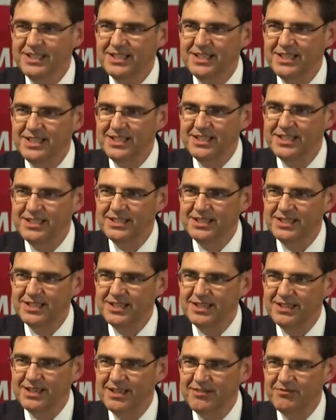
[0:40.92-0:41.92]
in
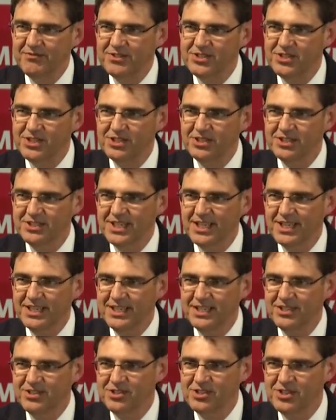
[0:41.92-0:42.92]

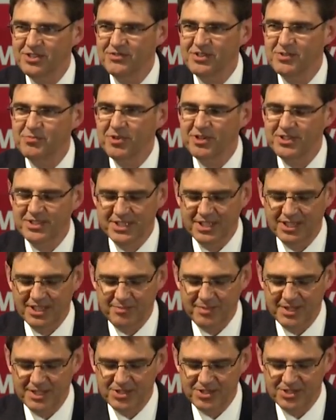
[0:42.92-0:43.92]
facilitating a service by
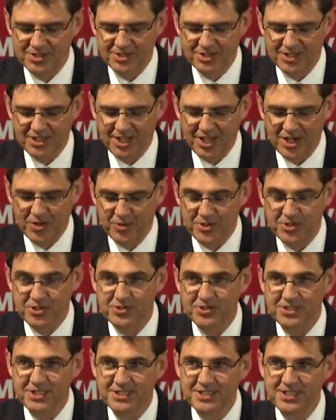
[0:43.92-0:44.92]
telemedicine owe a
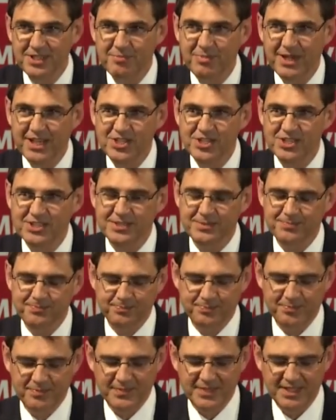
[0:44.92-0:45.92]
duty to the patient.
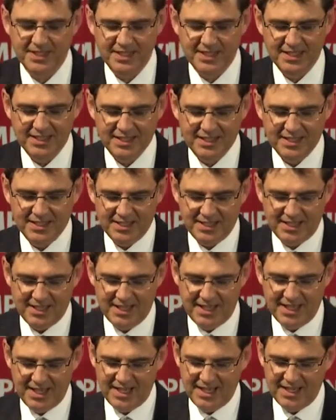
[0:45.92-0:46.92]

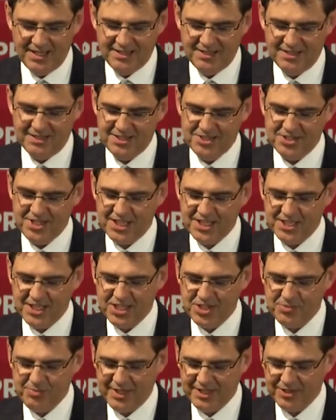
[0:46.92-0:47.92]
And the second
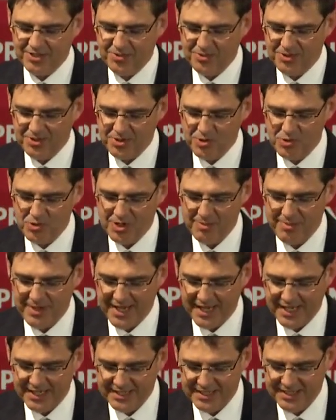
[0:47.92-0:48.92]
aspect I want to talk
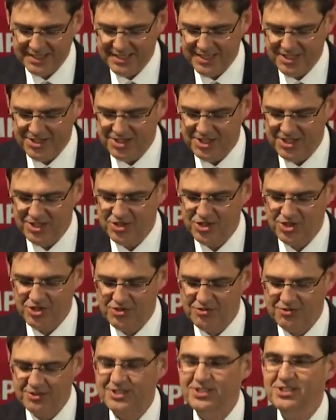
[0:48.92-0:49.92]
about is
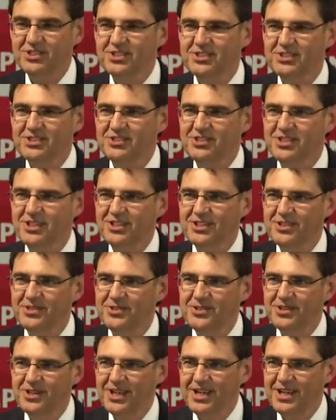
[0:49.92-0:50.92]
insurance.
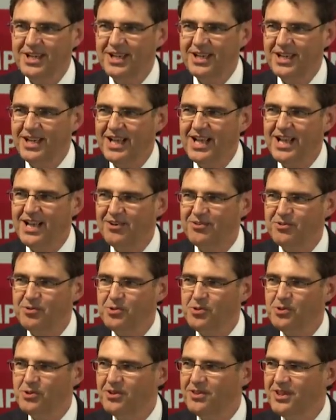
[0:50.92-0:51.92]
So are
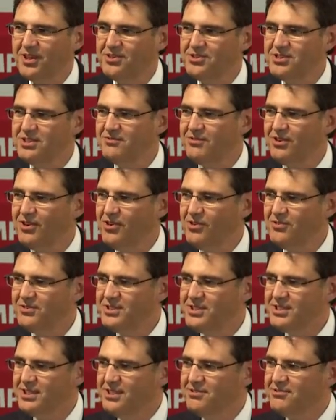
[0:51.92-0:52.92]
all of those involved
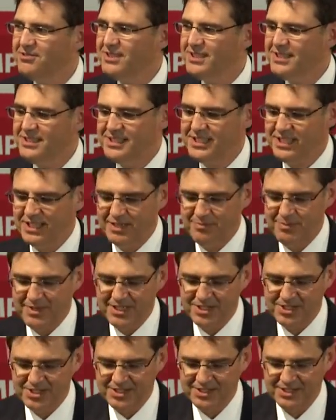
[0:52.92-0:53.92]
in delivering
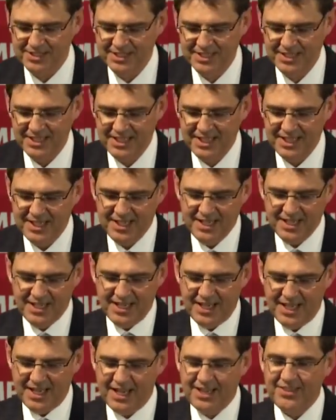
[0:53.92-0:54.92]
telemedicine,
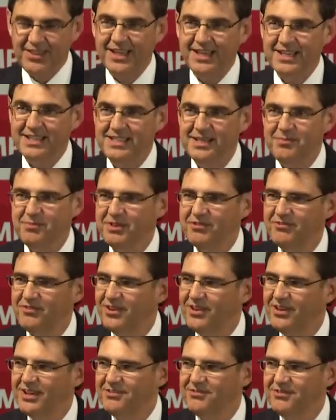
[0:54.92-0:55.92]
are they
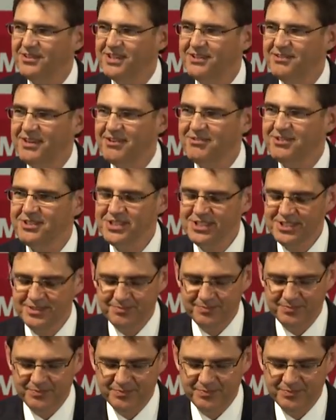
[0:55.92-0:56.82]
indemnified for their errors?